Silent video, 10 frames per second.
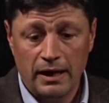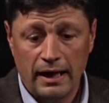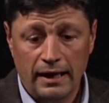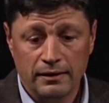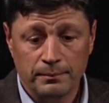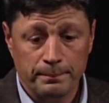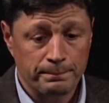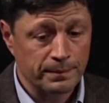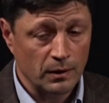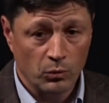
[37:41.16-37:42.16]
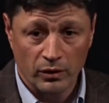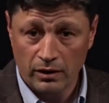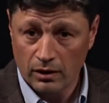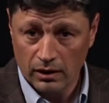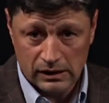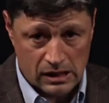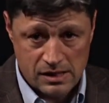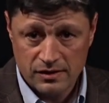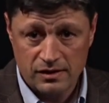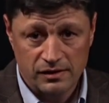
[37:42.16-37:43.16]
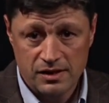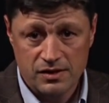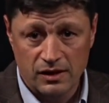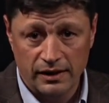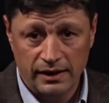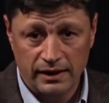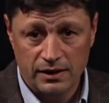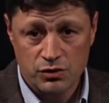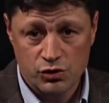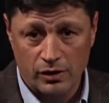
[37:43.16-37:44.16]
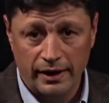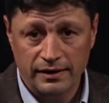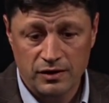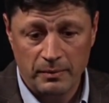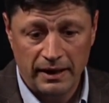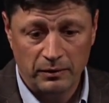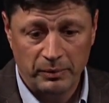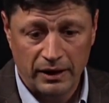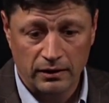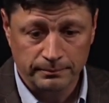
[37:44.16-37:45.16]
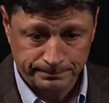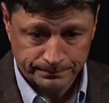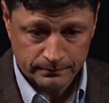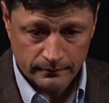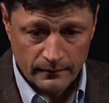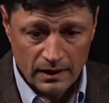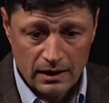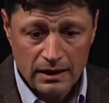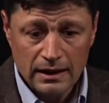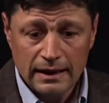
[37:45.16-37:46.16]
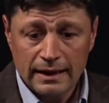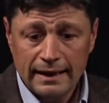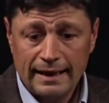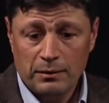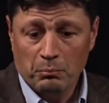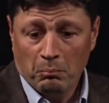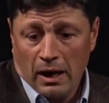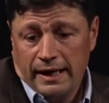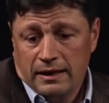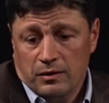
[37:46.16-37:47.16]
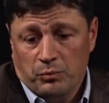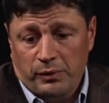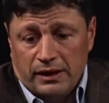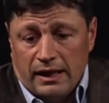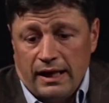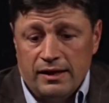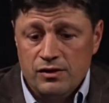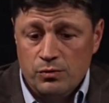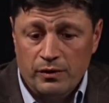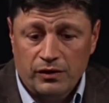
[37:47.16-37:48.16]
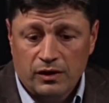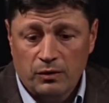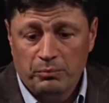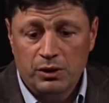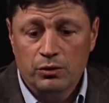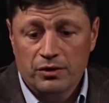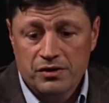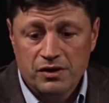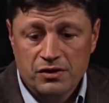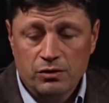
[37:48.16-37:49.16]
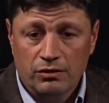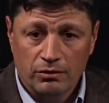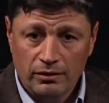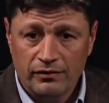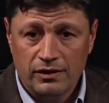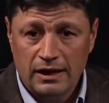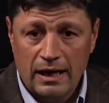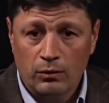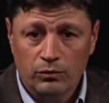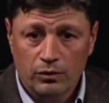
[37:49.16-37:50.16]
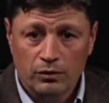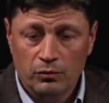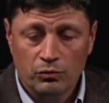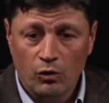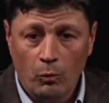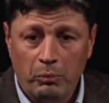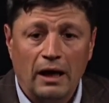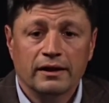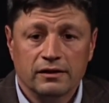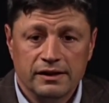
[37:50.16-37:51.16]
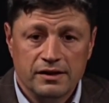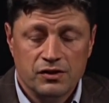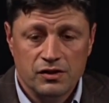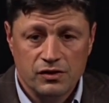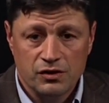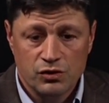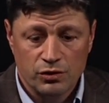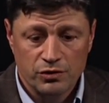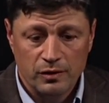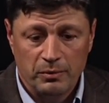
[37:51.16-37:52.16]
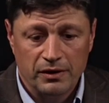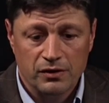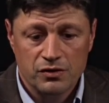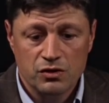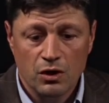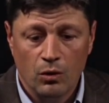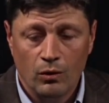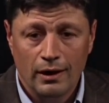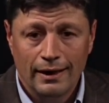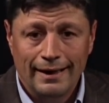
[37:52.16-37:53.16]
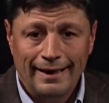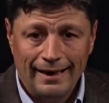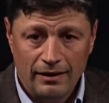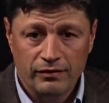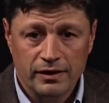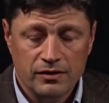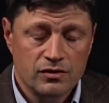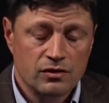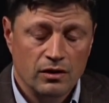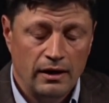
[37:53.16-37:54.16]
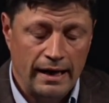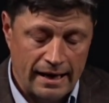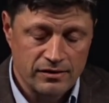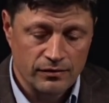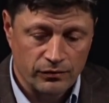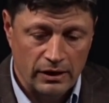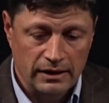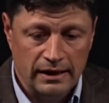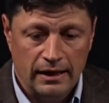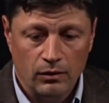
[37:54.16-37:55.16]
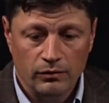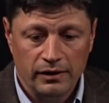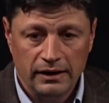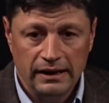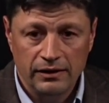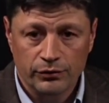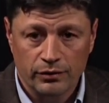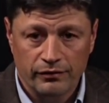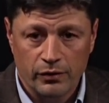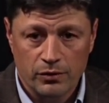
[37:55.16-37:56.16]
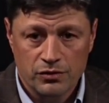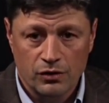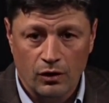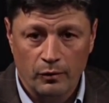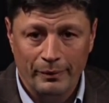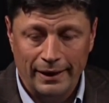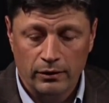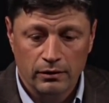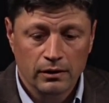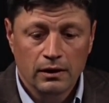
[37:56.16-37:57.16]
And we're constantly studying and trying to make it better. It might be enhanced with computer-assisted or even now robotically assisted surgery, but there's no evidence as of right now that either of those are better.